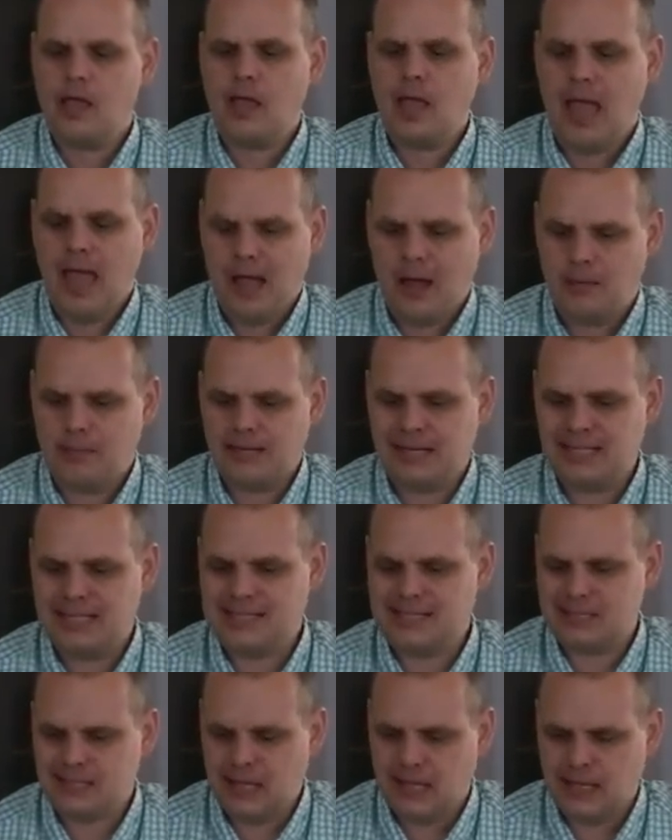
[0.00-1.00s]
How many
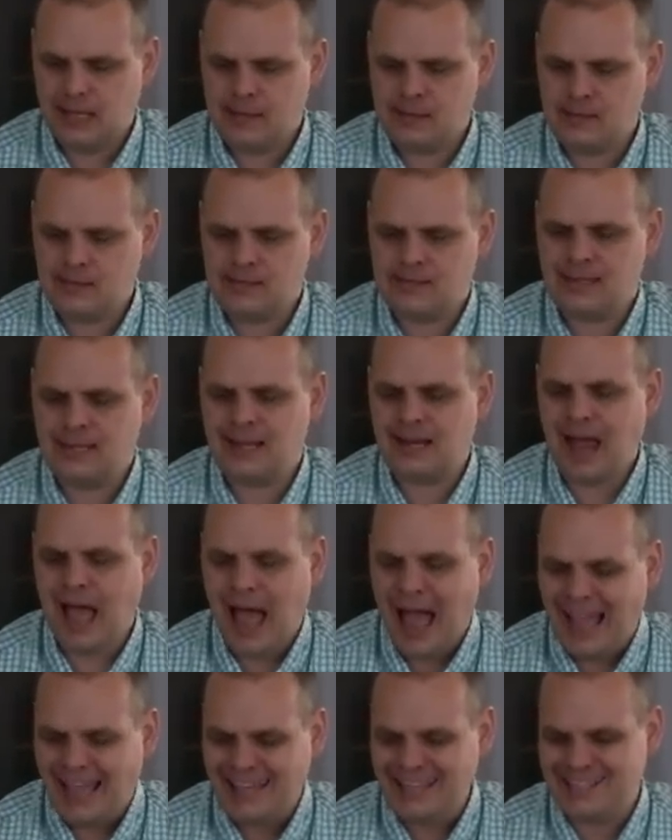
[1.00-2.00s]
sons did
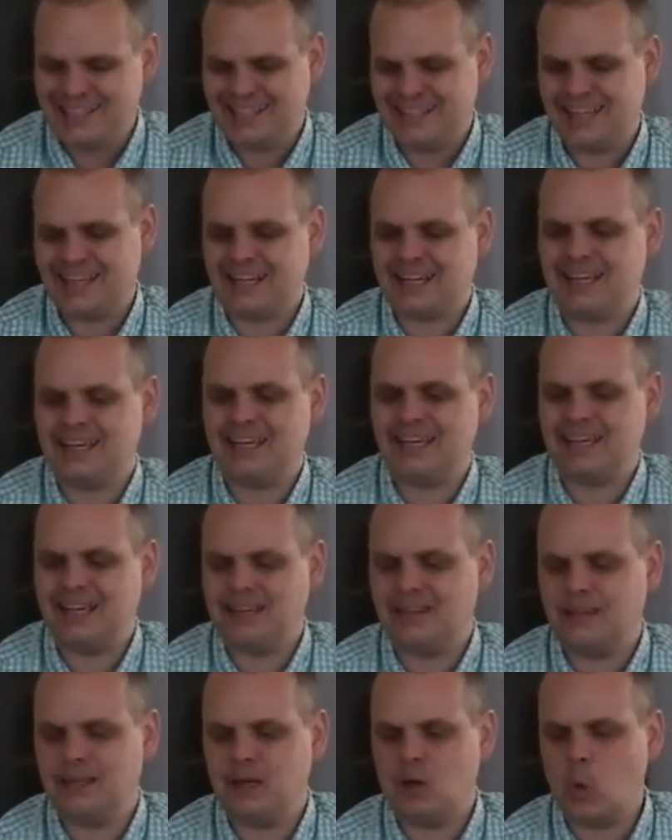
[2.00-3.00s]
Isaac
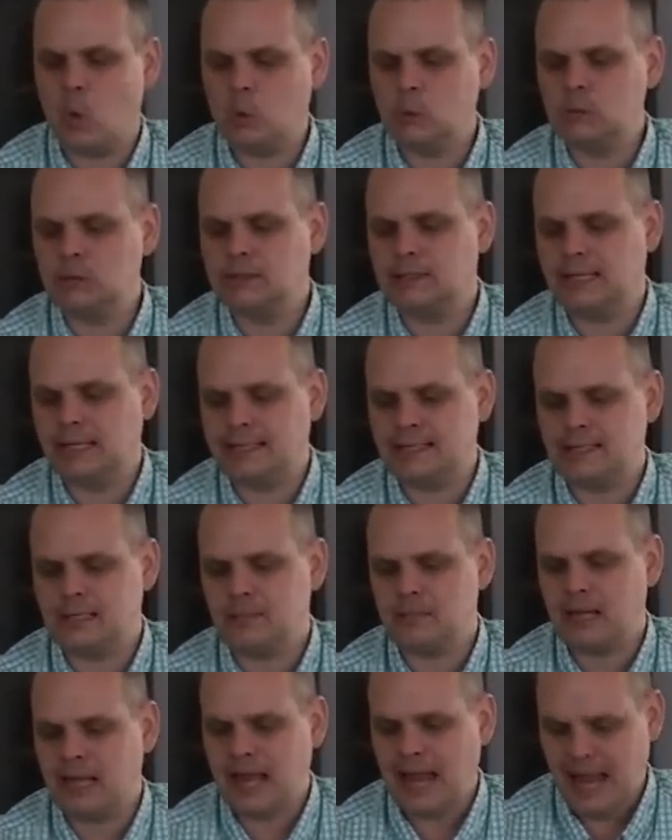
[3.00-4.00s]
in the Old
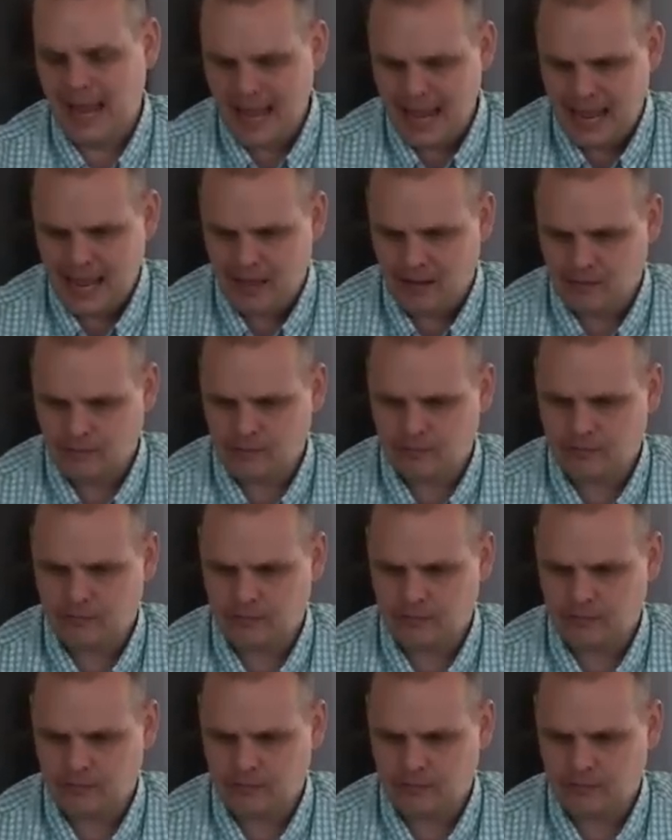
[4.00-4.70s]
Testament have?